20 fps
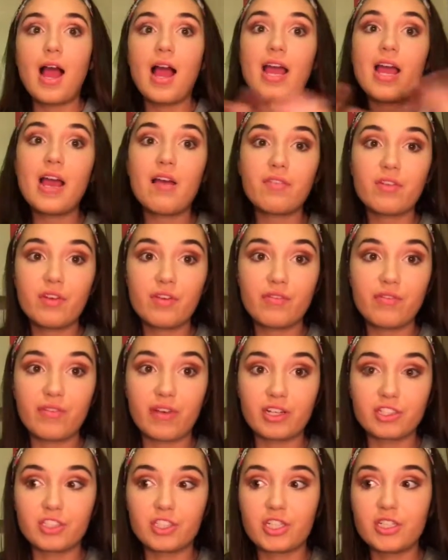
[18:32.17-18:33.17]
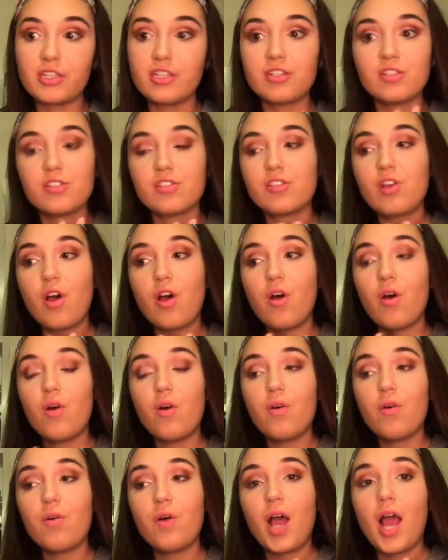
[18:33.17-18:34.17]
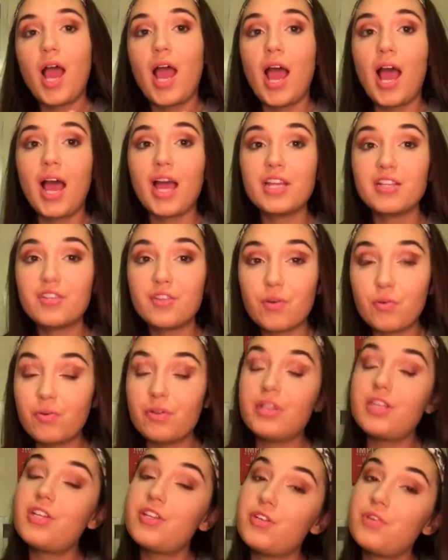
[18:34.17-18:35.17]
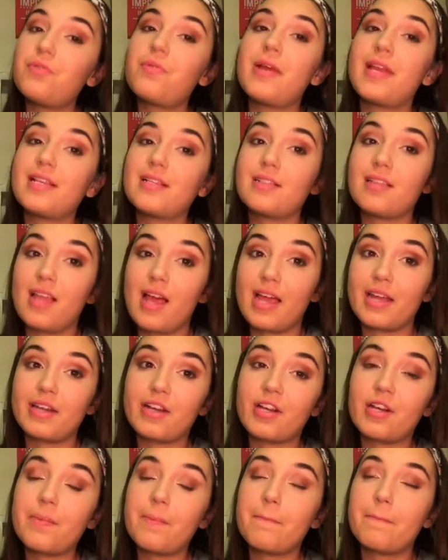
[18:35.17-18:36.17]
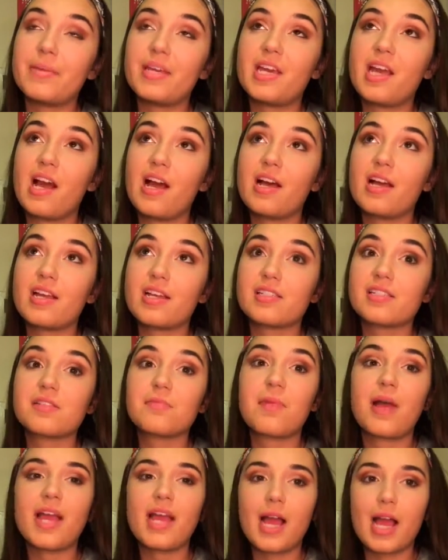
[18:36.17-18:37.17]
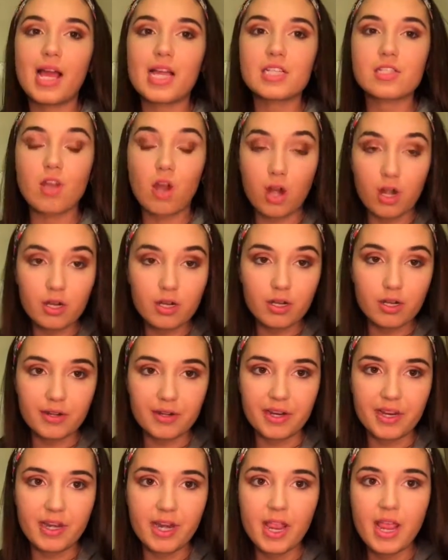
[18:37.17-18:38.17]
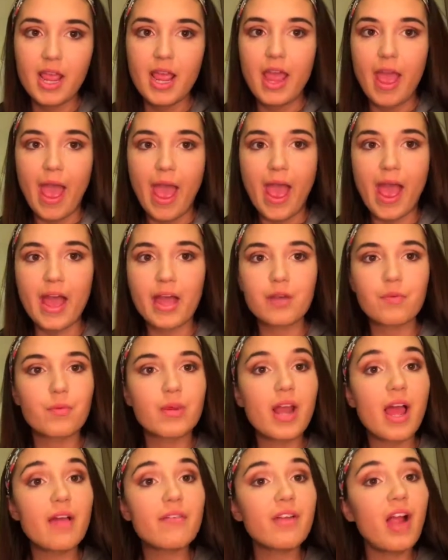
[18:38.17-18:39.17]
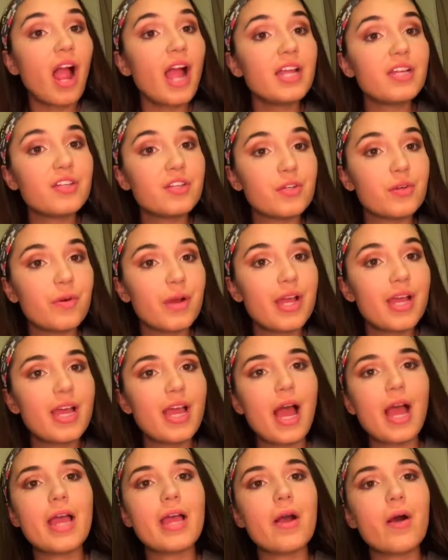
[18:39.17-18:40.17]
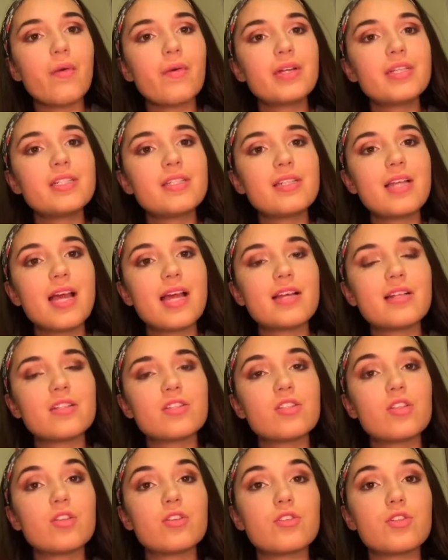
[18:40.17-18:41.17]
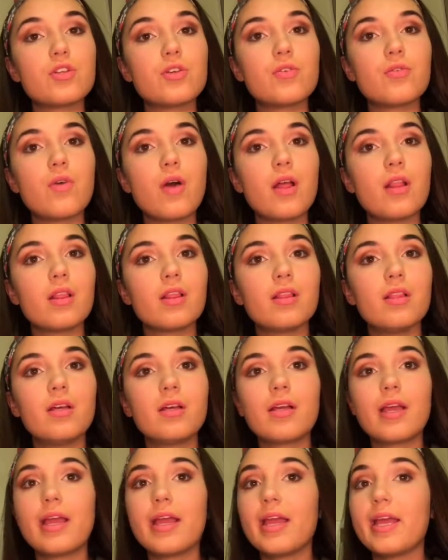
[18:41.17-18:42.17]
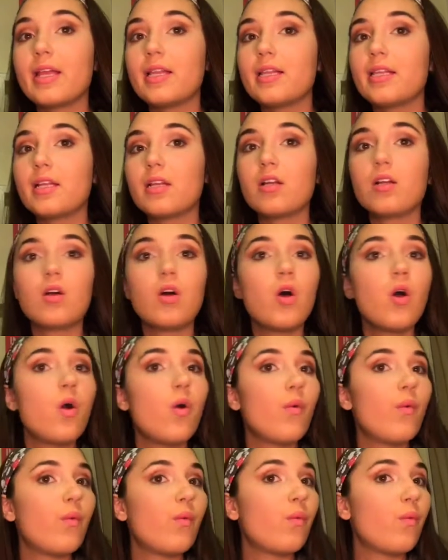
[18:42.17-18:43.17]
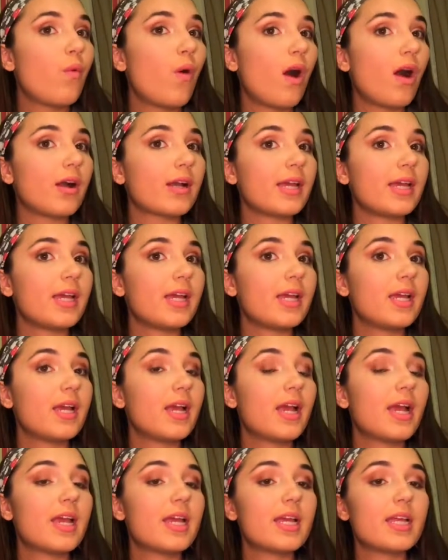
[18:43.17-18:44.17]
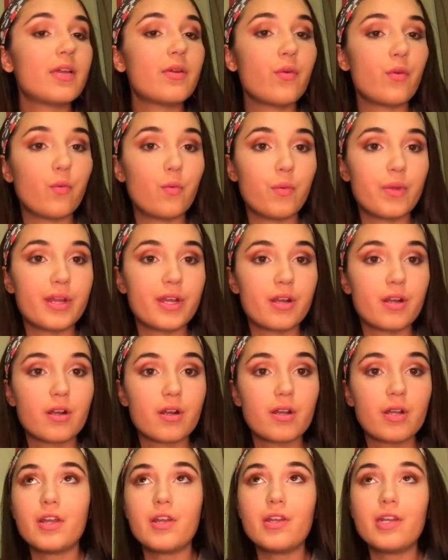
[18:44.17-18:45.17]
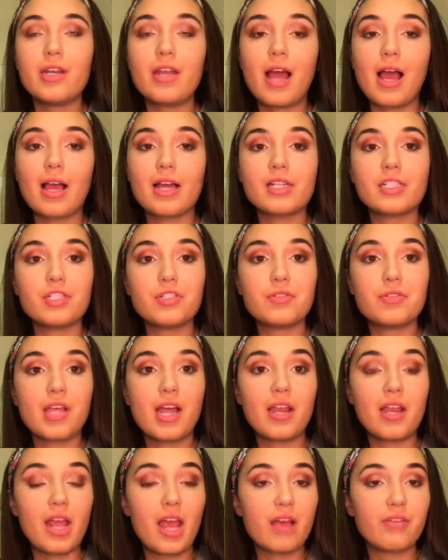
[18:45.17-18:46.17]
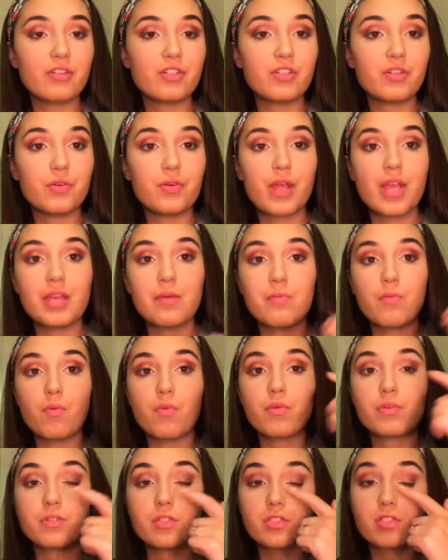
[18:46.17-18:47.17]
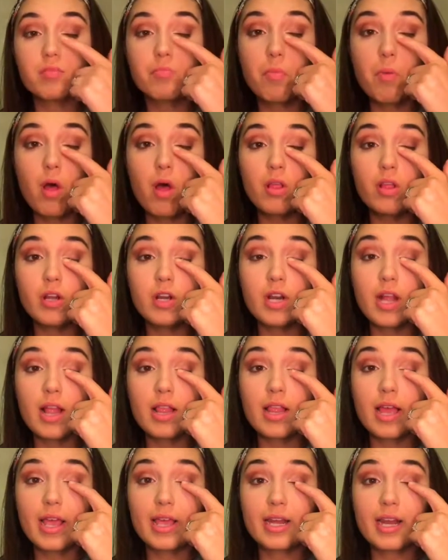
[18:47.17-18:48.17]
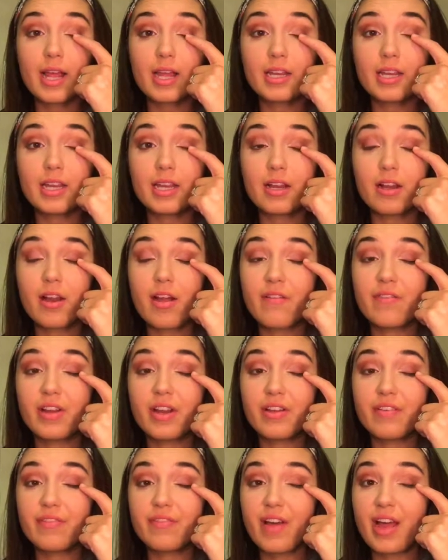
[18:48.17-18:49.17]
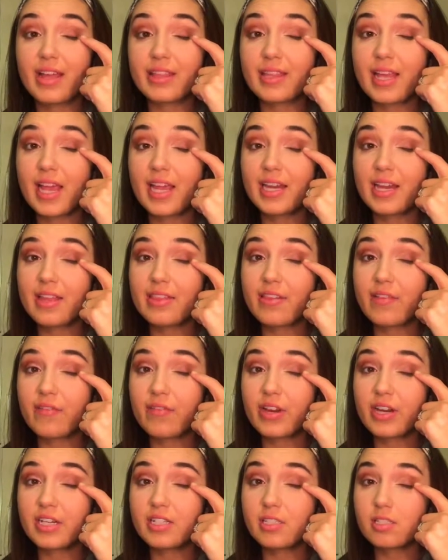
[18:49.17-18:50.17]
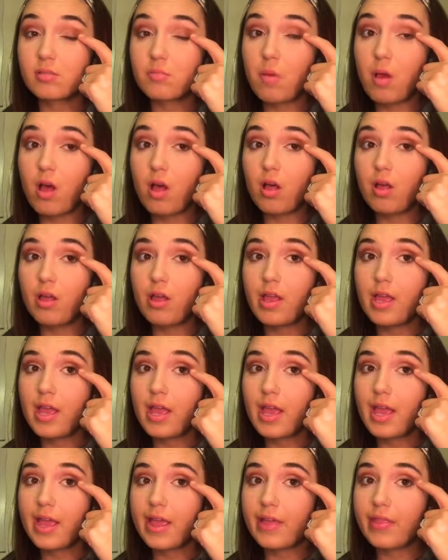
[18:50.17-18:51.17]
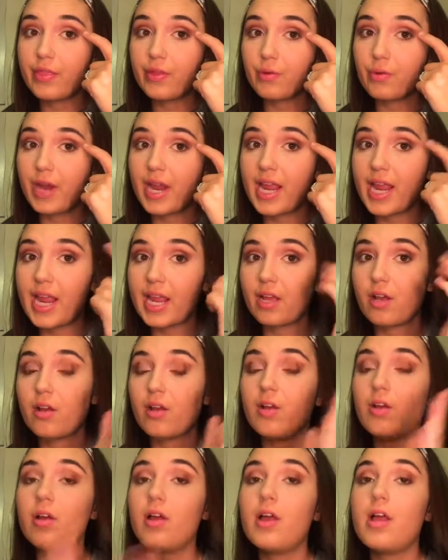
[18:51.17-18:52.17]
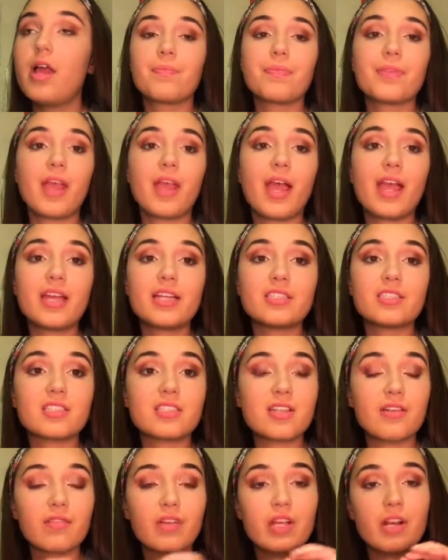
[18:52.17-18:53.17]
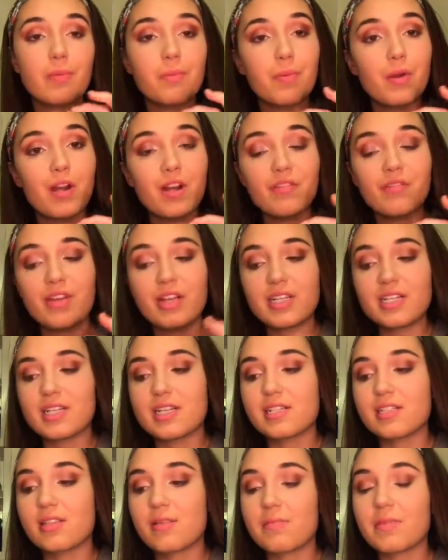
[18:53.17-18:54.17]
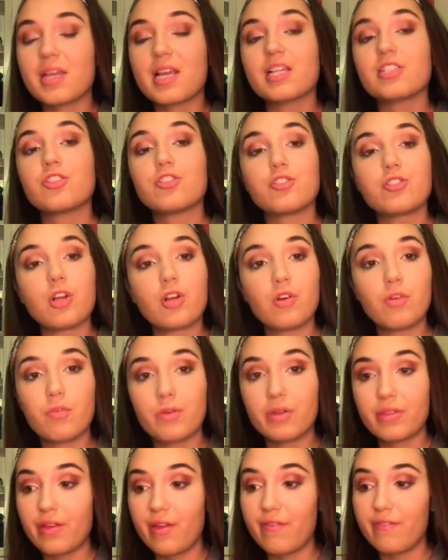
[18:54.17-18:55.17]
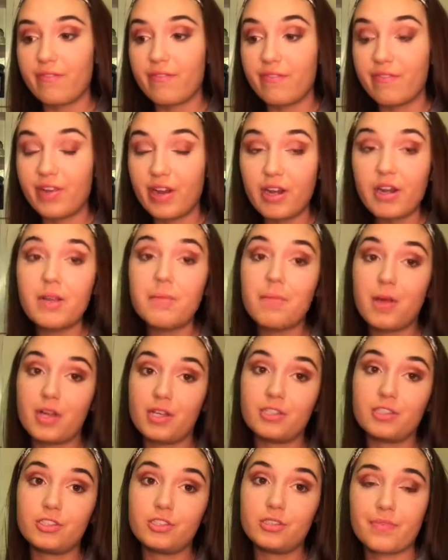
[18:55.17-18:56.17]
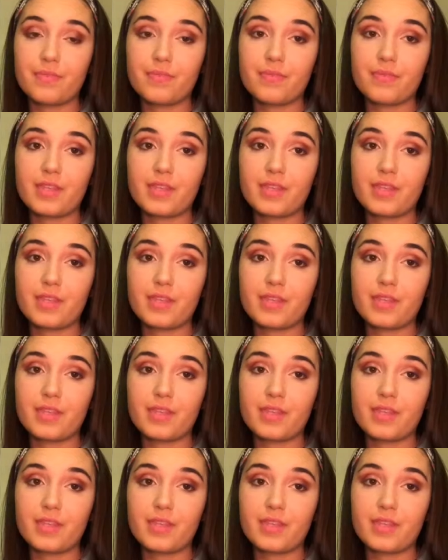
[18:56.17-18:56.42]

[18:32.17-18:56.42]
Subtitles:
I have a confession. So I don't really do winged liner because my eyes are hooded, and whenever I do it, I always tend to look a little wonky and weird. Hooded eyes, you tend to have to do a smaller line on here, a very fine line, and then very small and the right angle. I can just never get it perfect. It is something I struggle with very much.